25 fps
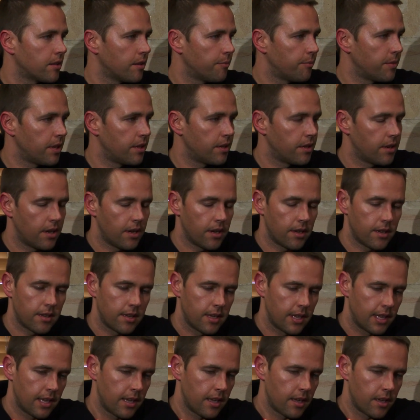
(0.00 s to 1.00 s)
I mean,
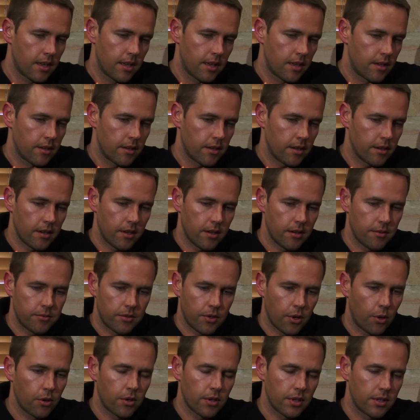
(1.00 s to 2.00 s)

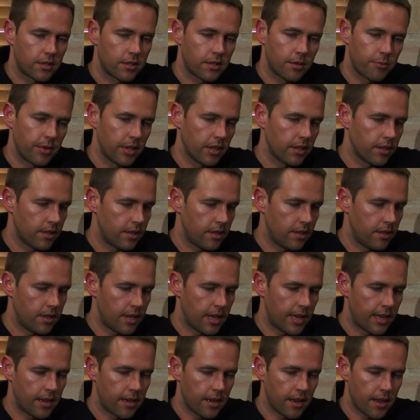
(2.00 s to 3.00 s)
total instability,
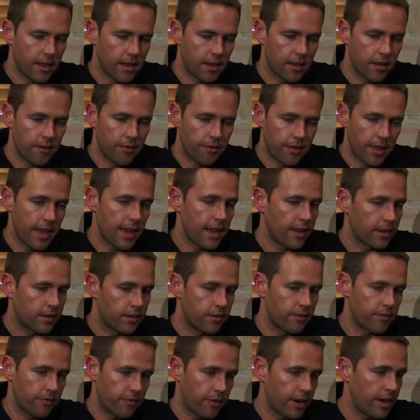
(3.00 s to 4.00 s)
and they had
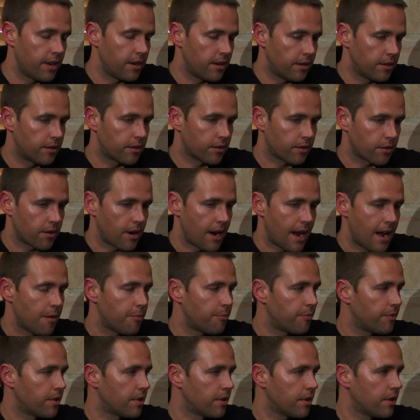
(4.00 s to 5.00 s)
to fight and
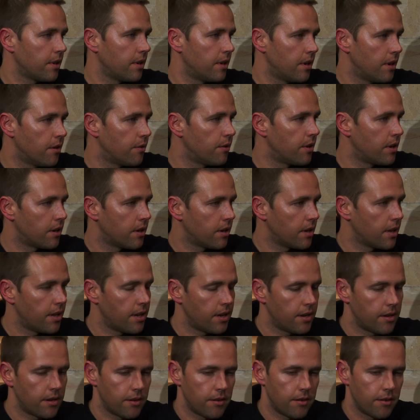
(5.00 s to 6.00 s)
scrap and
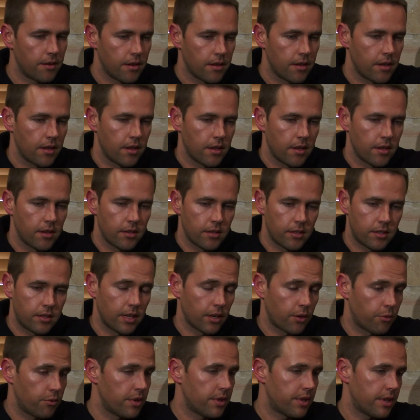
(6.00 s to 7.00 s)
and
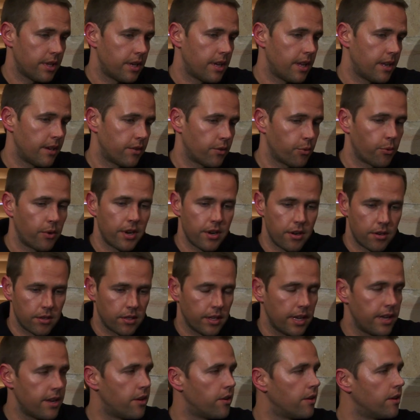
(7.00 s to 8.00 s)
stick with it. And 20 years
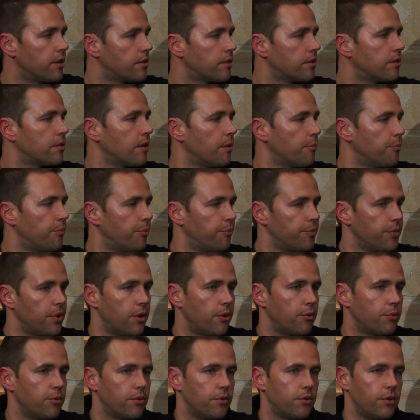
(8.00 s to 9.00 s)
later, it's
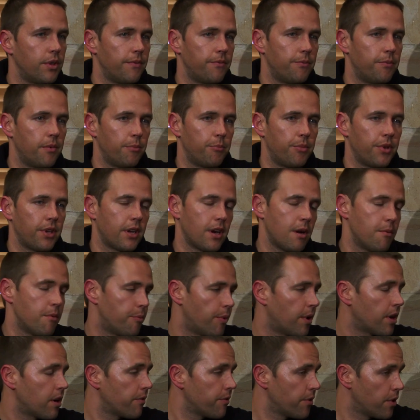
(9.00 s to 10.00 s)
they've become a
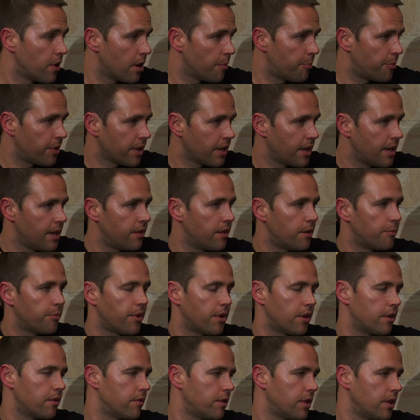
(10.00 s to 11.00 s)
part of Europe again. They're
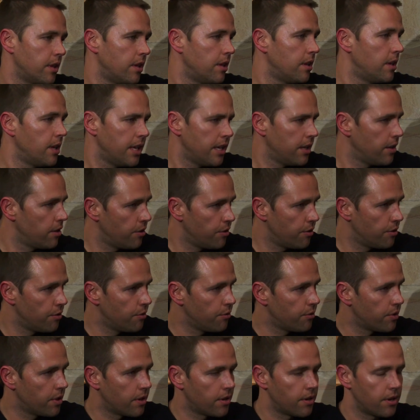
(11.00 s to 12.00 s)
part of the
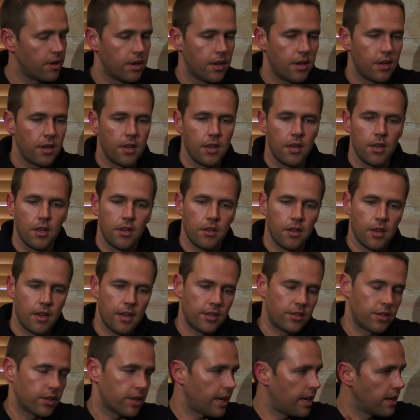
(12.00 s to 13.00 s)
EU. Their
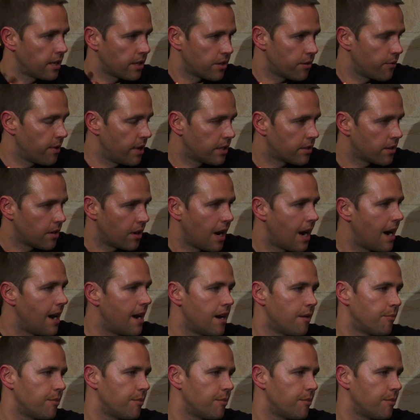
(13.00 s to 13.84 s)
education rates are high.